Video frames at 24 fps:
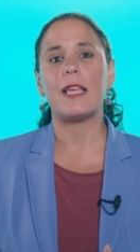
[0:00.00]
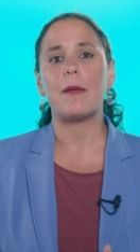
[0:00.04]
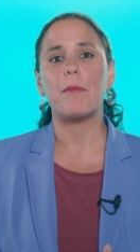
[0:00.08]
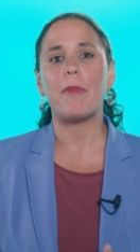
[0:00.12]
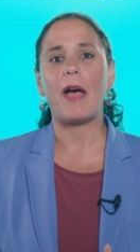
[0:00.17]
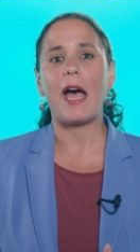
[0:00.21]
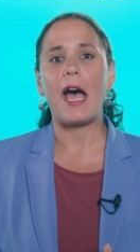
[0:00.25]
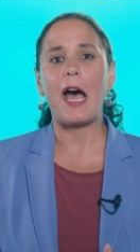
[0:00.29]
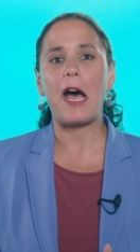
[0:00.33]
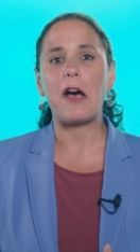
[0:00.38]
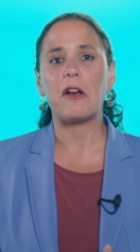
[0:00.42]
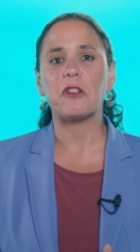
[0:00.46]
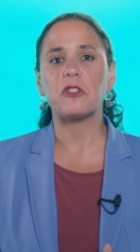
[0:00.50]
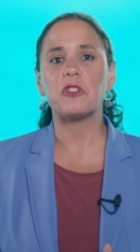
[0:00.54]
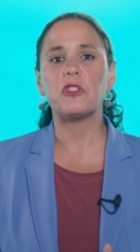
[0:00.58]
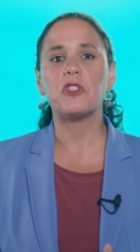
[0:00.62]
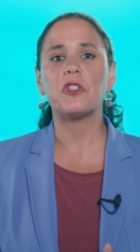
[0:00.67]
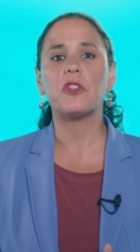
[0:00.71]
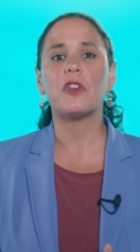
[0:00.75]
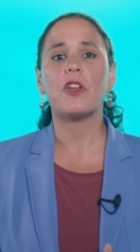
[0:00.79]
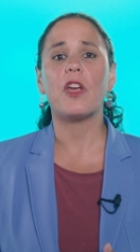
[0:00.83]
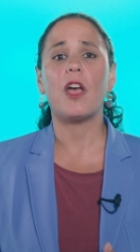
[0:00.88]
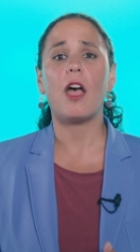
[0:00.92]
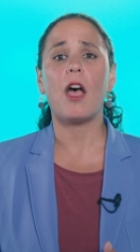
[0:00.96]

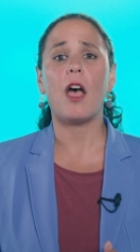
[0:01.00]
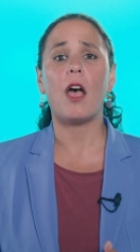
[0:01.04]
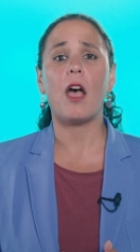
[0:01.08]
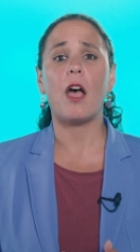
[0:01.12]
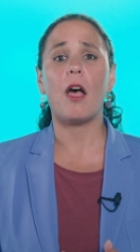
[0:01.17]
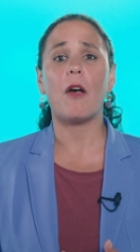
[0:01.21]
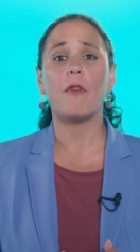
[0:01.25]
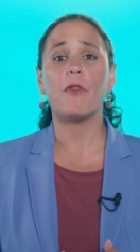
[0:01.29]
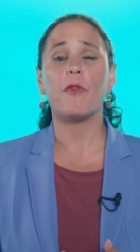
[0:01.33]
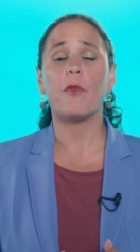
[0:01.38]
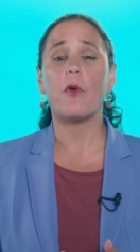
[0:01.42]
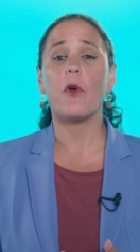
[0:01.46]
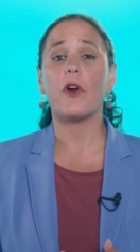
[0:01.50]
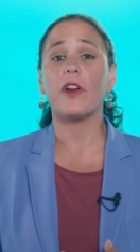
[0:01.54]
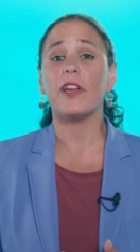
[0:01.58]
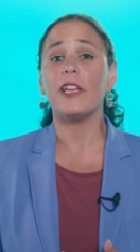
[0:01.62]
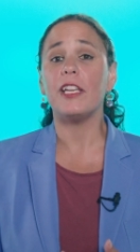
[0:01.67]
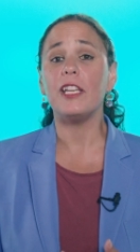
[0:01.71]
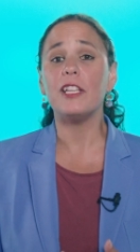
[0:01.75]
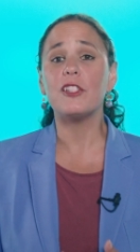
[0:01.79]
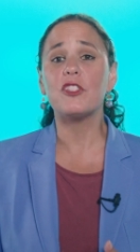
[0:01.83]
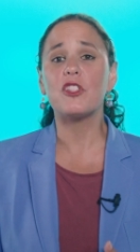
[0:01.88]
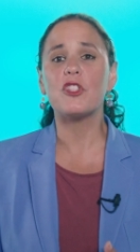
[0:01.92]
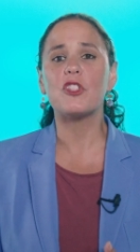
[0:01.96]
about for
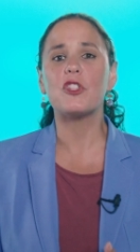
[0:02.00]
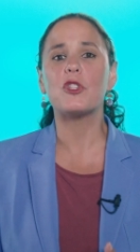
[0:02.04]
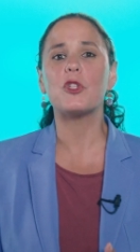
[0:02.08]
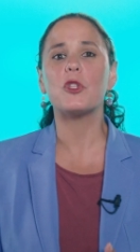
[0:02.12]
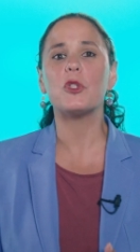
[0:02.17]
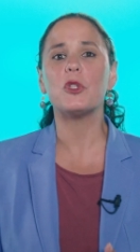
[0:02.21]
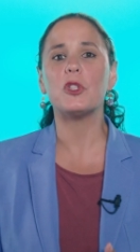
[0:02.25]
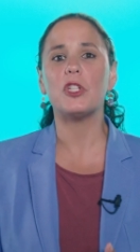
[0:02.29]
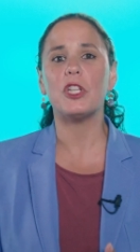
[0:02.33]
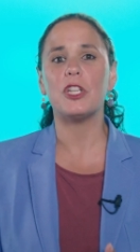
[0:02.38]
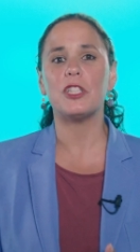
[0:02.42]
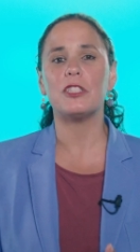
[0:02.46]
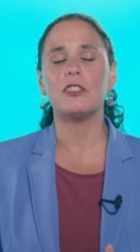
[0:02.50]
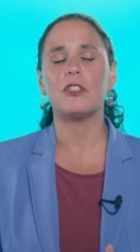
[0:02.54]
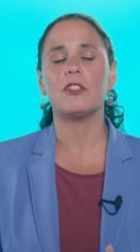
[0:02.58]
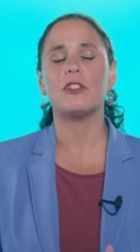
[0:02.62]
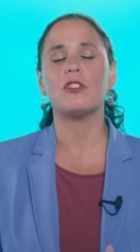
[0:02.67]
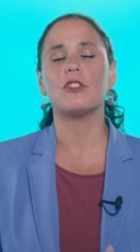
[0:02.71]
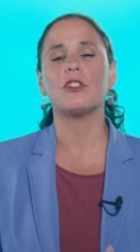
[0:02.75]
each student